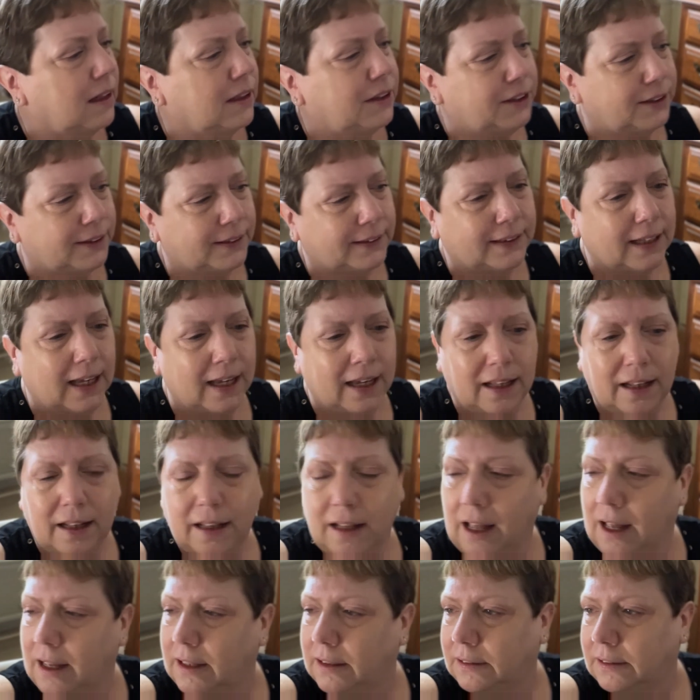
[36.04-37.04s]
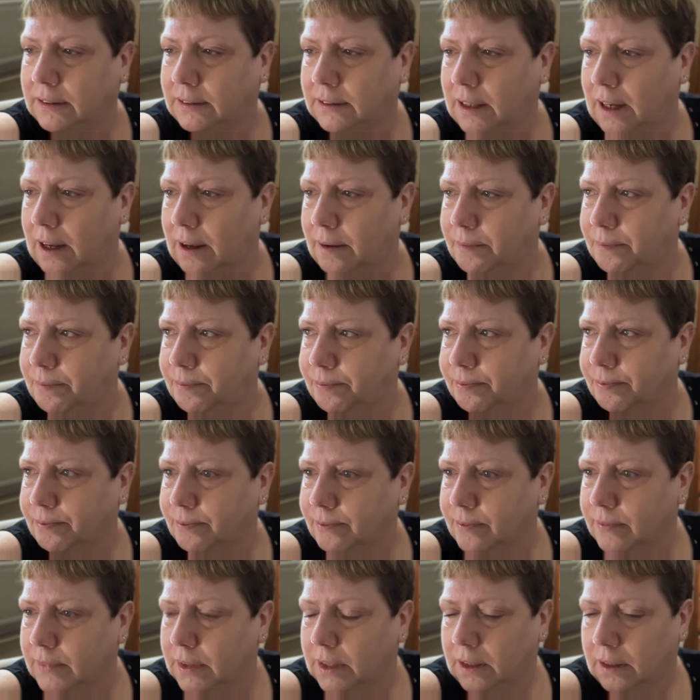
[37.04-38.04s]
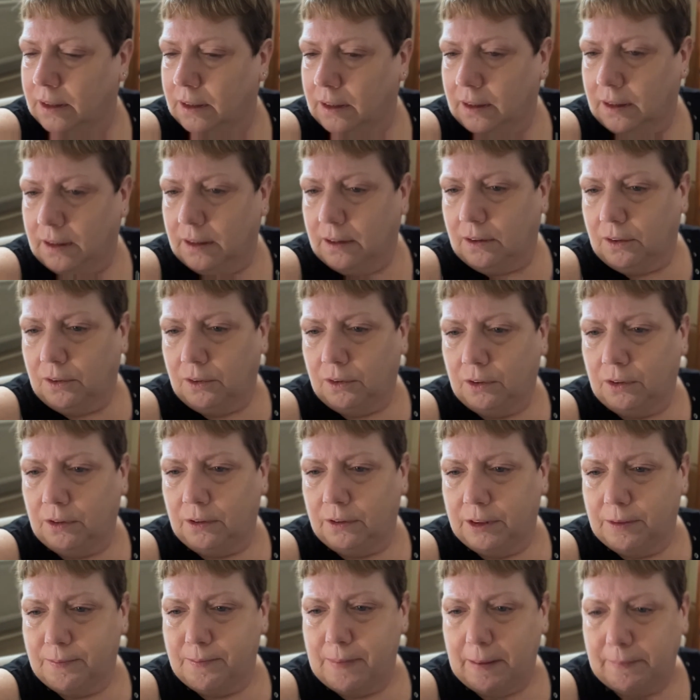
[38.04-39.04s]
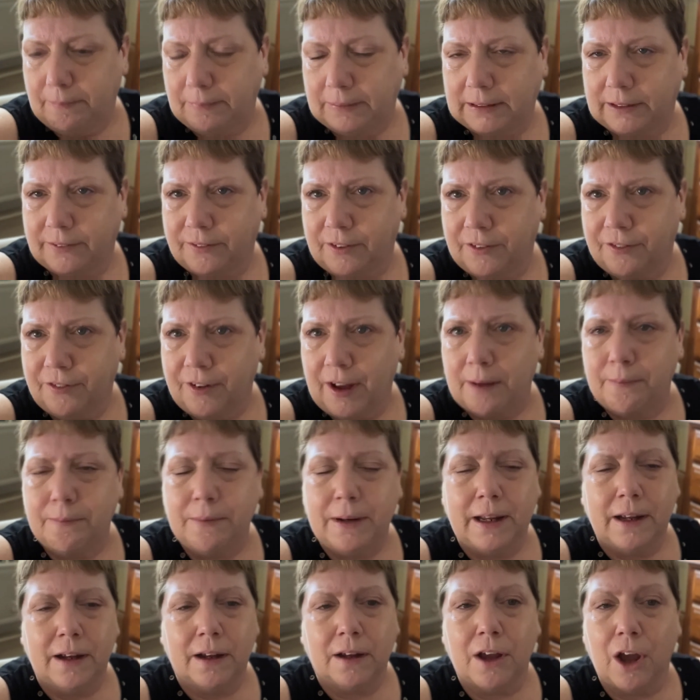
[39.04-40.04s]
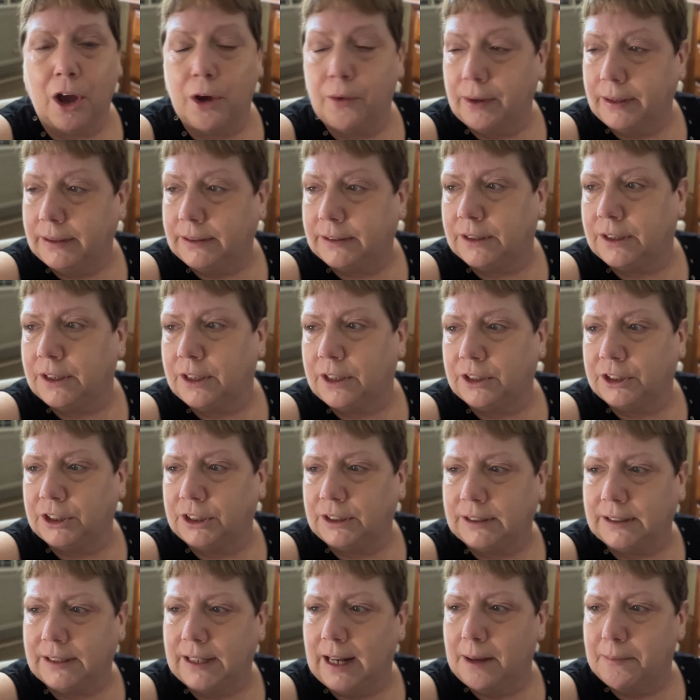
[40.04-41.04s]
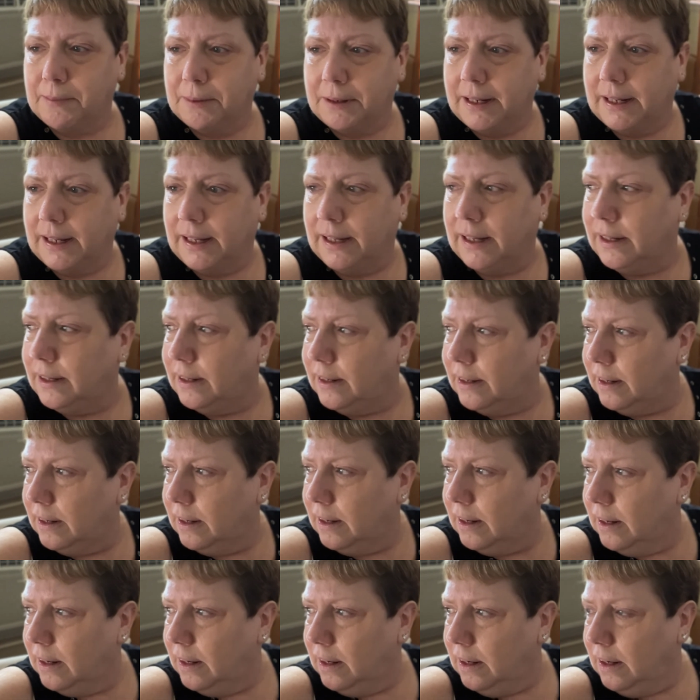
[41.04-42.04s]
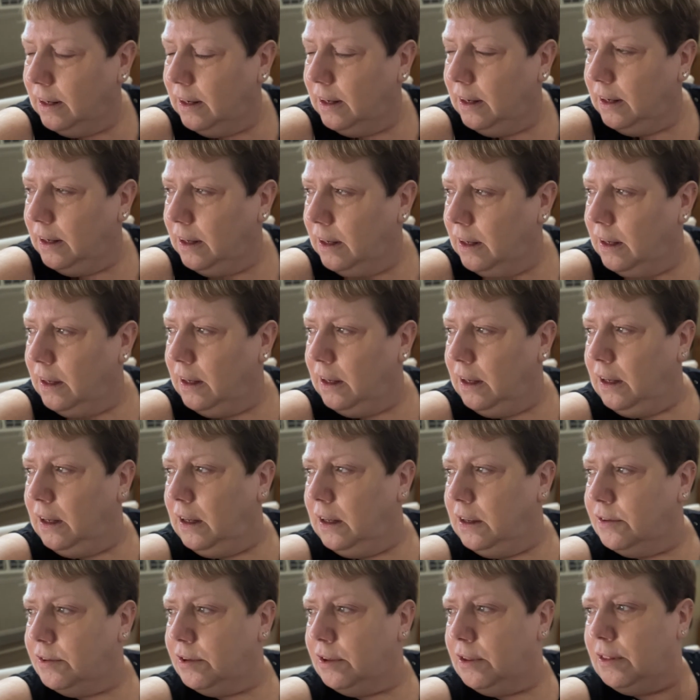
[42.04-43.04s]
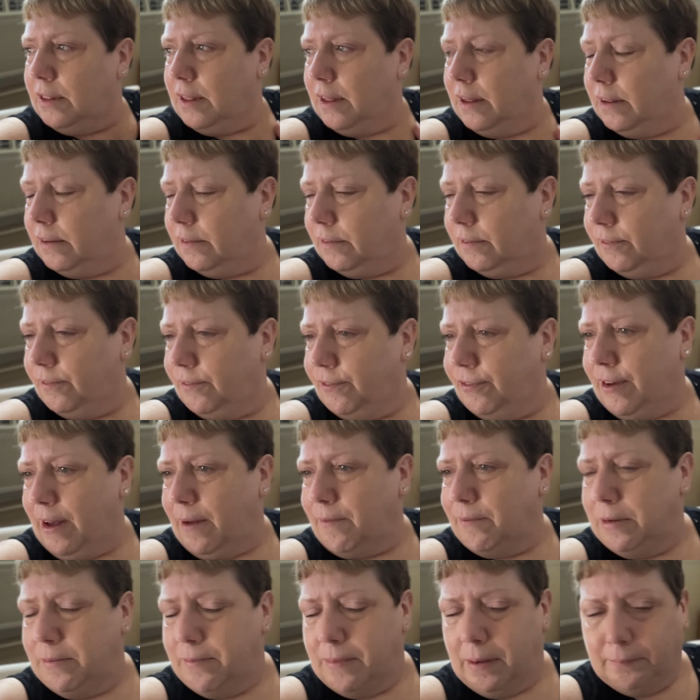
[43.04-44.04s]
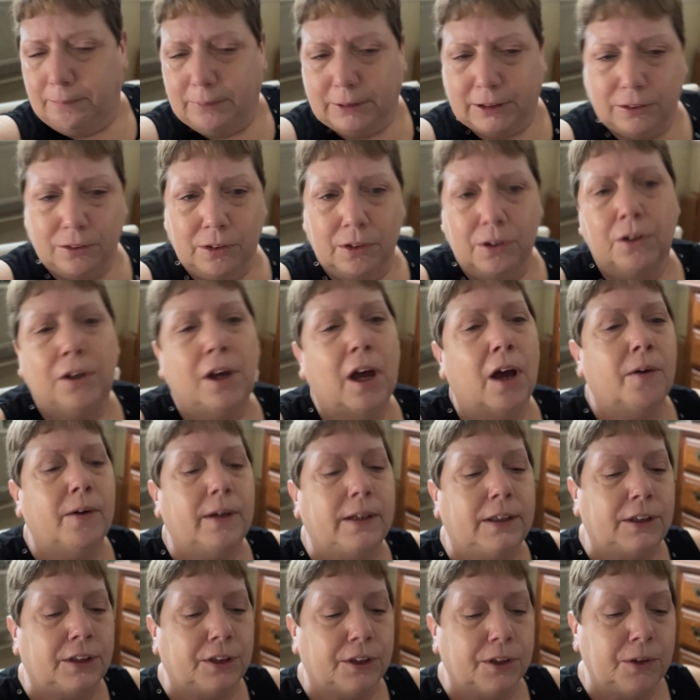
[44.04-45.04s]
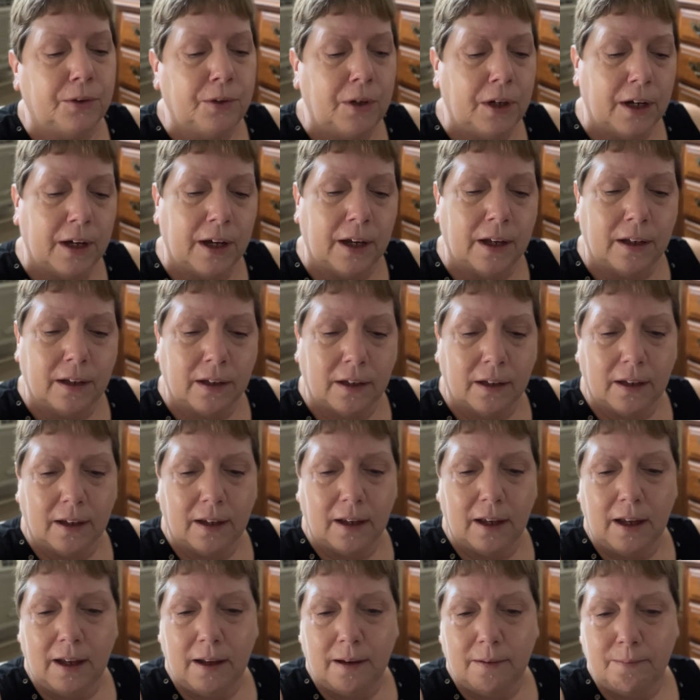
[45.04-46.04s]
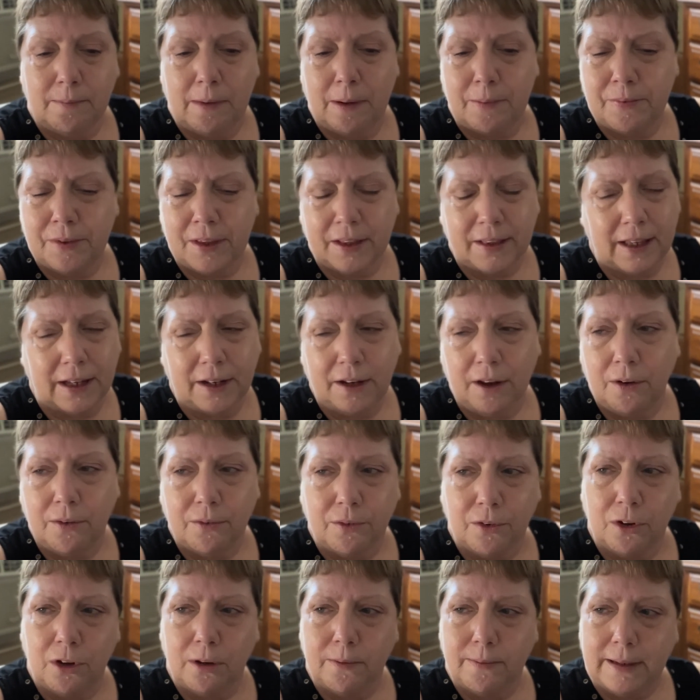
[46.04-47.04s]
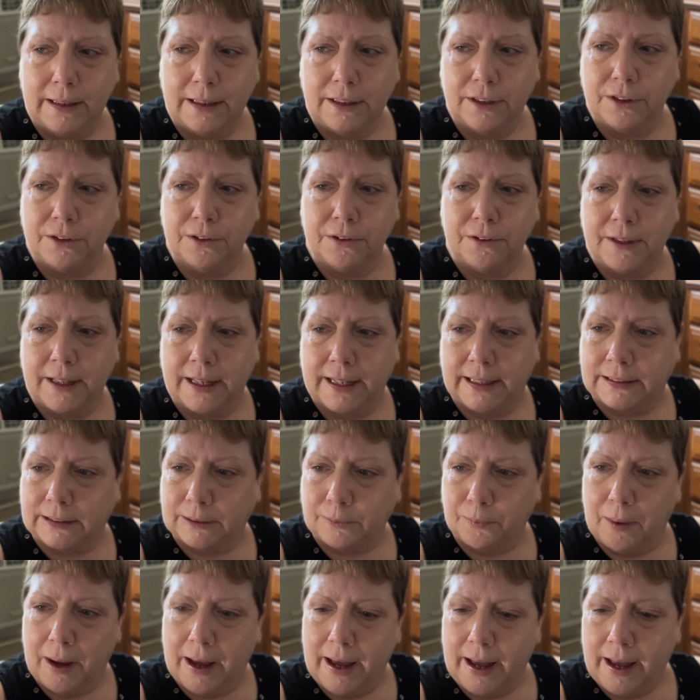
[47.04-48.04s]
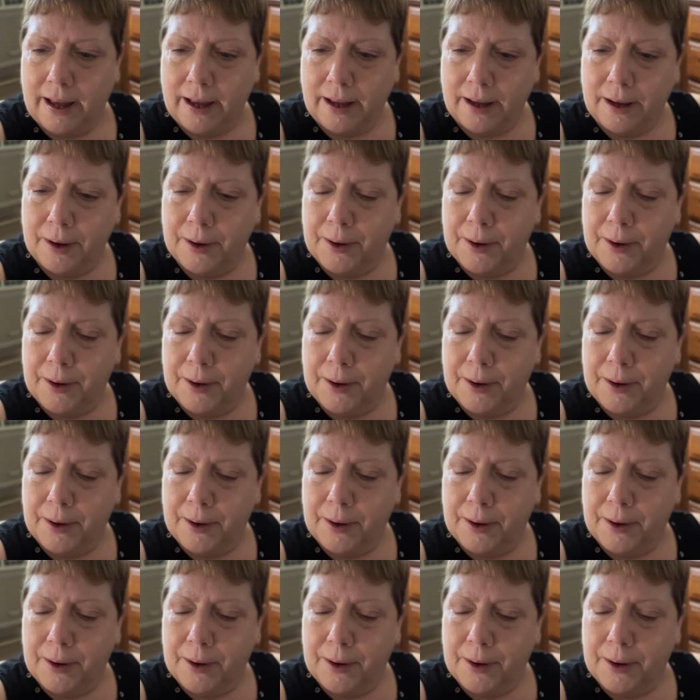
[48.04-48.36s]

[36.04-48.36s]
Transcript: just saying that um, all the members of her family are going to her. She's in Aberdeen. So the family members are all going to her. Uh, mum said they don't normally do this where